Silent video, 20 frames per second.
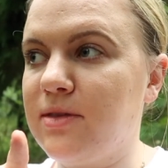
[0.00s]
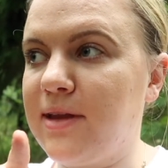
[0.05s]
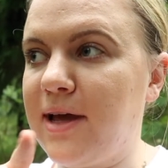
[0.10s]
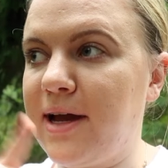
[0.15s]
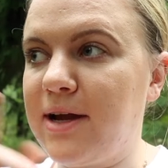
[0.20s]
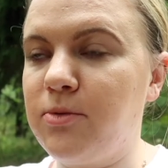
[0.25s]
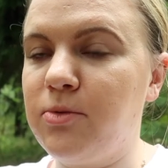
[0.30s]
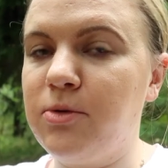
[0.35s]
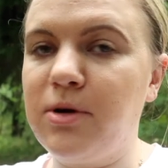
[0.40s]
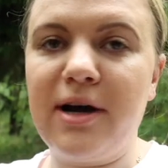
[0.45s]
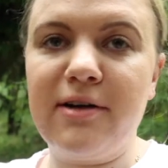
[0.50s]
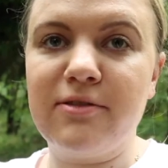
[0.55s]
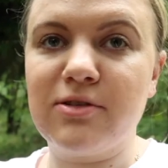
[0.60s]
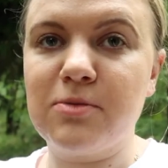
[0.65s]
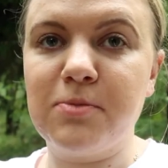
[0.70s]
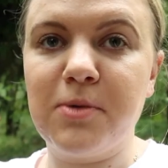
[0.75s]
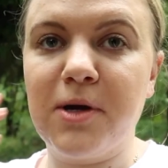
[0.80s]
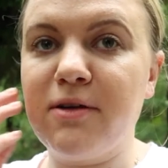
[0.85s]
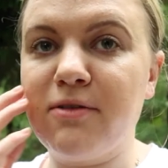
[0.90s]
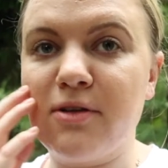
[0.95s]
like, we'll have
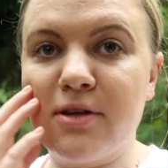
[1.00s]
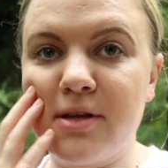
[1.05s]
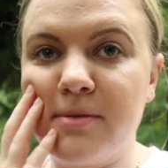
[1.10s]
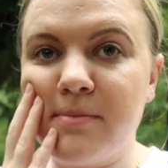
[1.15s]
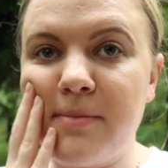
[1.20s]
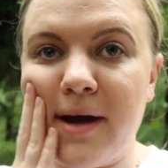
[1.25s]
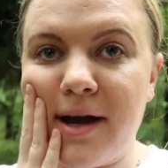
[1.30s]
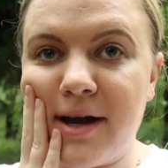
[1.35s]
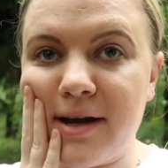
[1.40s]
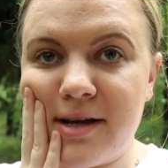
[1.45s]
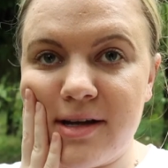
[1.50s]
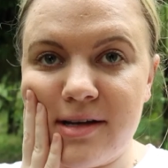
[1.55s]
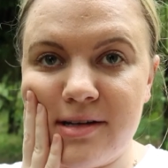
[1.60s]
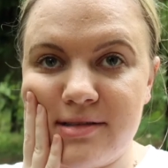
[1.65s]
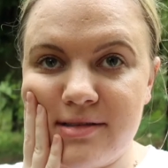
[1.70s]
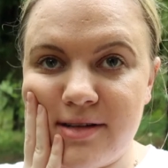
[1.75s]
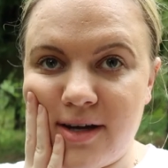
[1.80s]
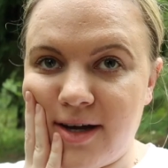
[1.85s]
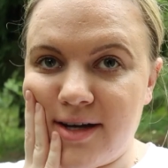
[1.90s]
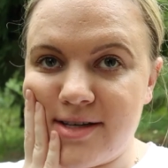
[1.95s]
to put everything back
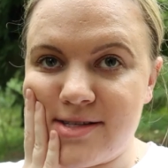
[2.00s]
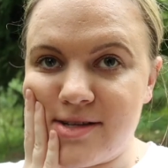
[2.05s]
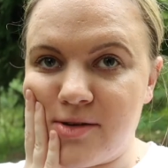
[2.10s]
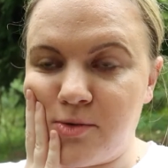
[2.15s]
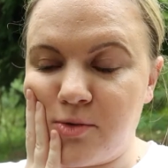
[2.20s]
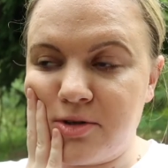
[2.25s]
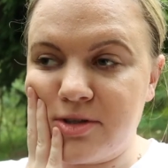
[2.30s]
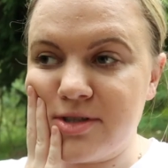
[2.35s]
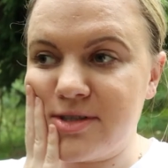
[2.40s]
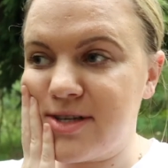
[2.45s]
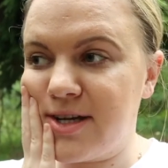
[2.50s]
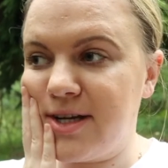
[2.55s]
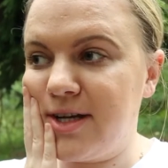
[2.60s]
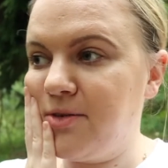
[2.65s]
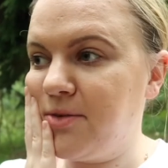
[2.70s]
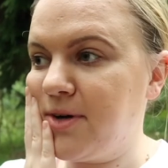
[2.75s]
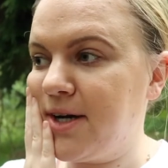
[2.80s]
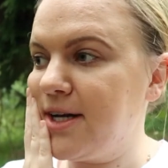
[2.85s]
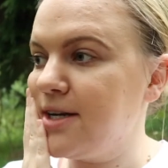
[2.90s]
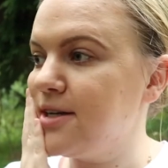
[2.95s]
as it was
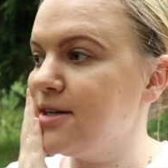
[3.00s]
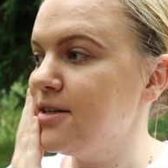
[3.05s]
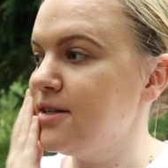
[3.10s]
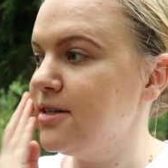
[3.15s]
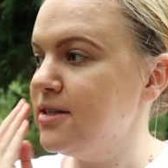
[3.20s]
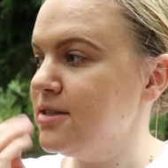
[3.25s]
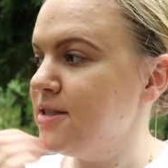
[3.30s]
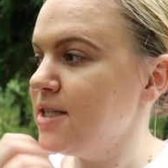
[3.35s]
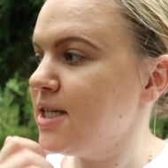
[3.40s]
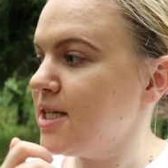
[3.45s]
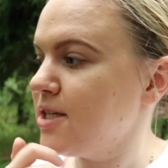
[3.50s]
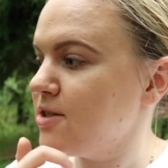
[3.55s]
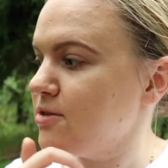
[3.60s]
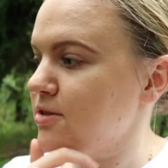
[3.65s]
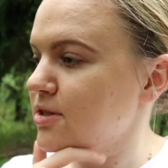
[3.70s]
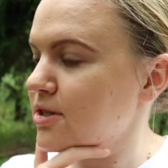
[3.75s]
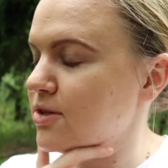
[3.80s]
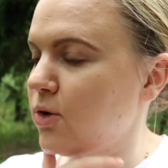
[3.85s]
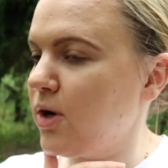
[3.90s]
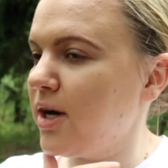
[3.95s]
anyway, and
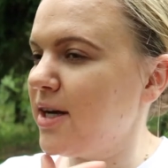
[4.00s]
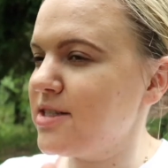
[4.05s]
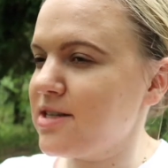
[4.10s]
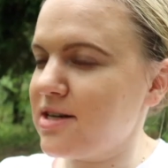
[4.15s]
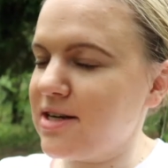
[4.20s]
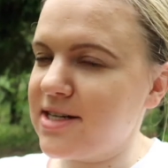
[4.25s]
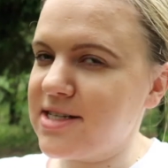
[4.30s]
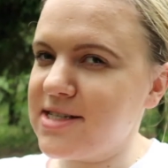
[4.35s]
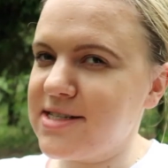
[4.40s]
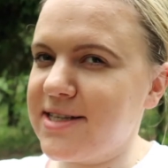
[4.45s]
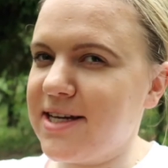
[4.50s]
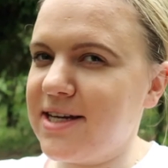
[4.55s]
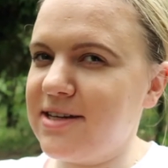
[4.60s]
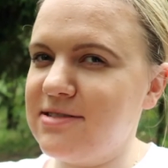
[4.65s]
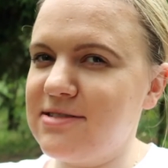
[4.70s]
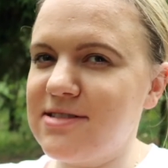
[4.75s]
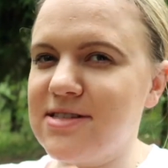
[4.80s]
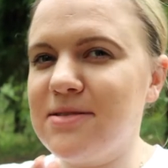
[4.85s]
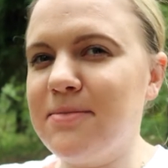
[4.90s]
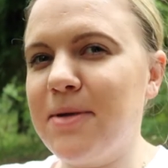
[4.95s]
it'll look quite tidy
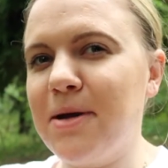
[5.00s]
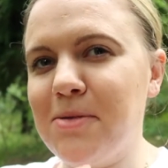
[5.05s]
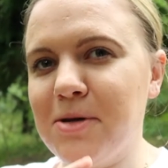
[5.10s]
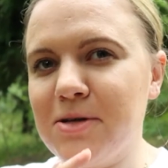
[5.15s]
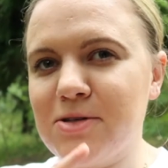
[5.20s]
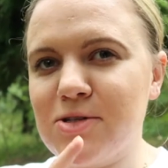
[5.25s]
then. So maybe